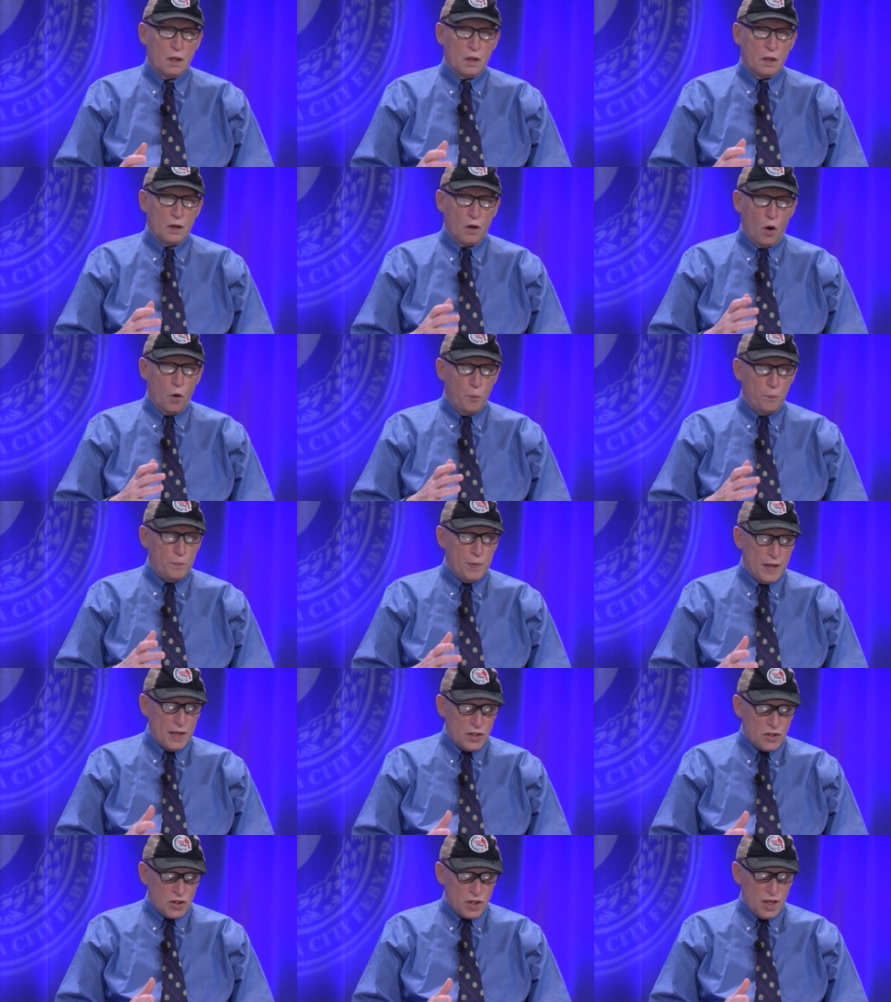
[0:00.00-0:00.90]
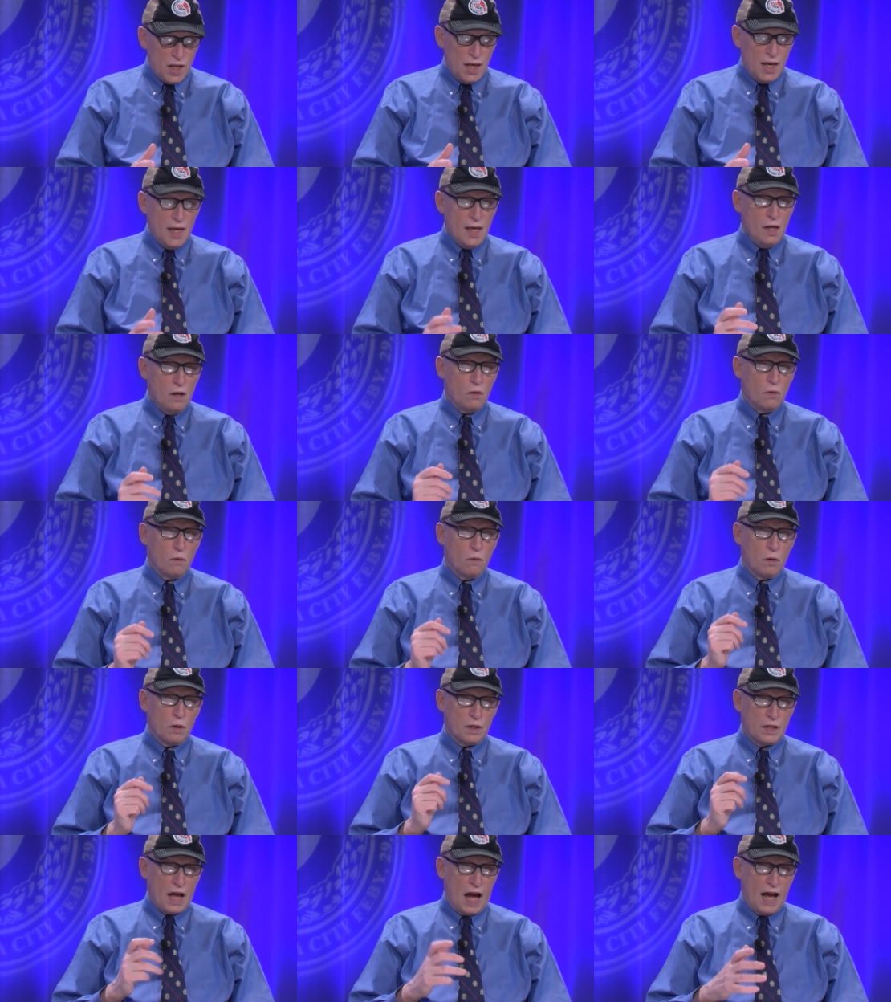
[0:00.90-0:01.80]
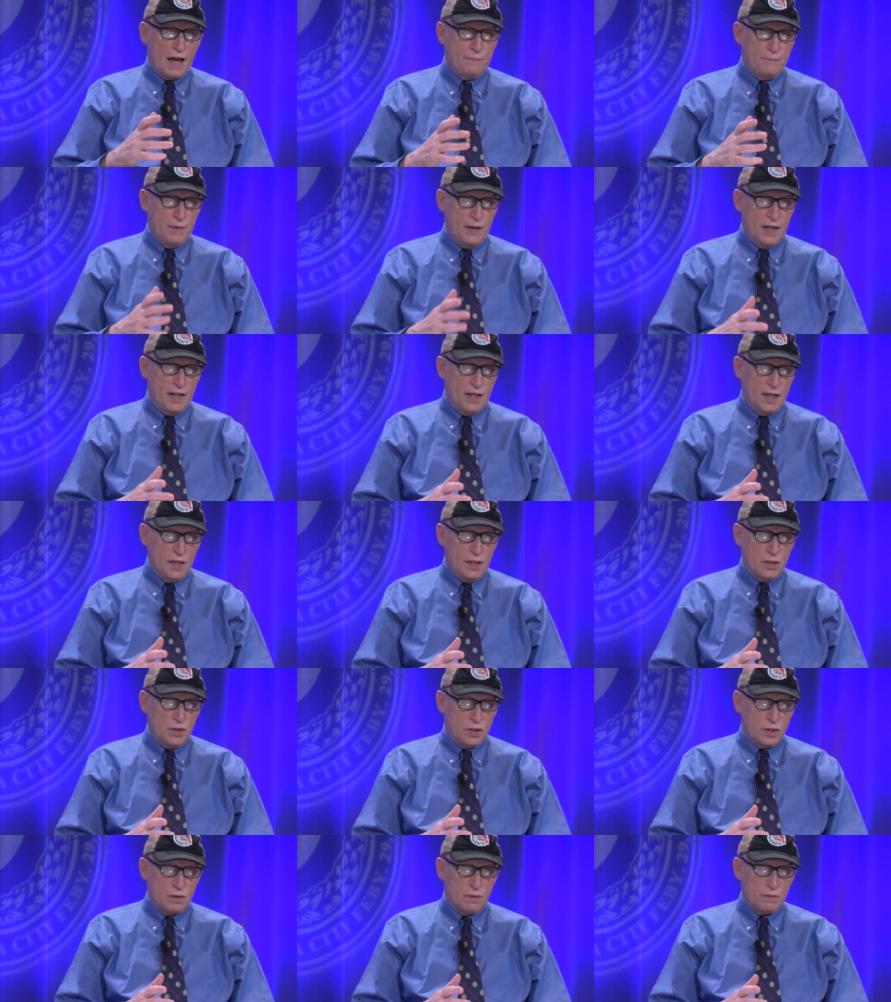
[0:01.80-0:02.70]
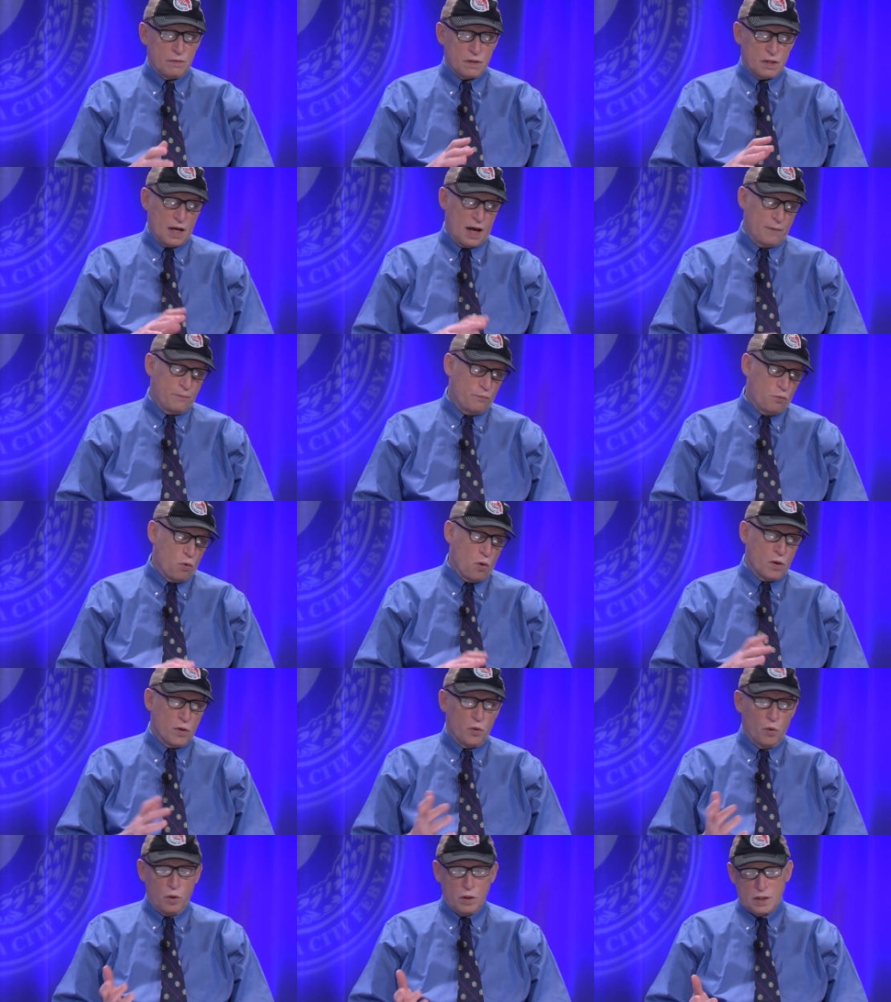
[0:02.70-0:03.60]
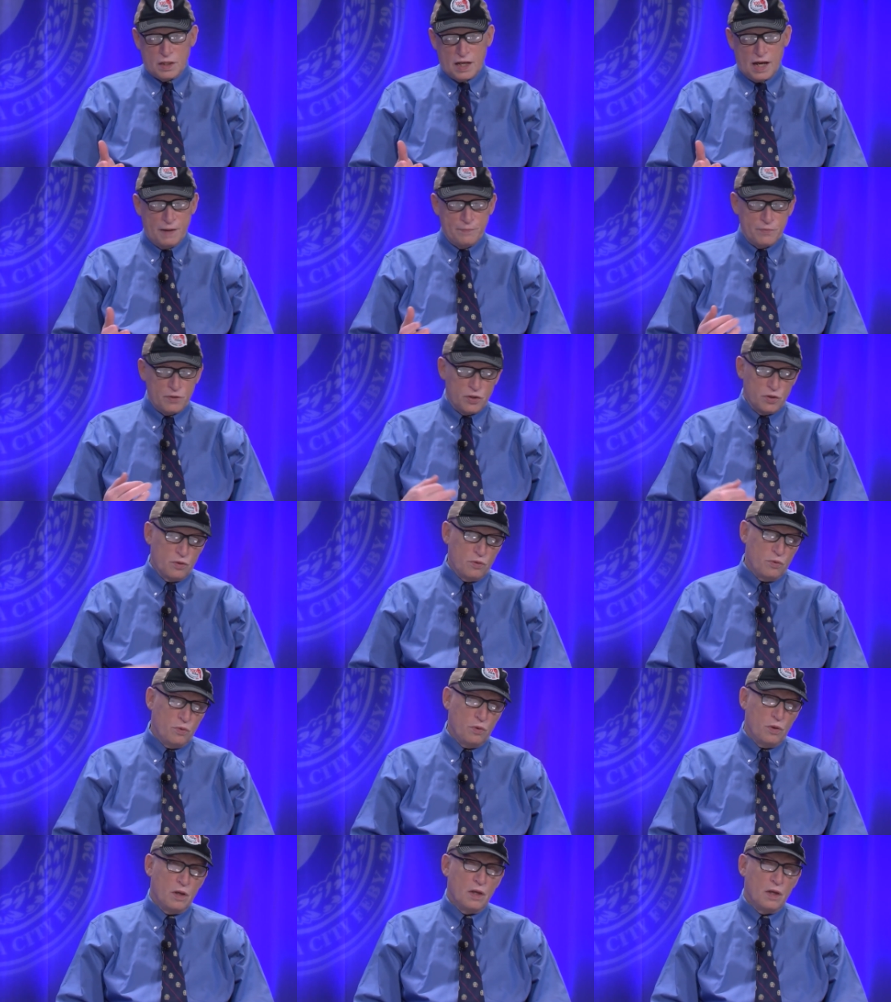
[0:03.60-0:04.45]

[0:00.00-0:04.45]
obesity or diabetes, type 1 or type 2,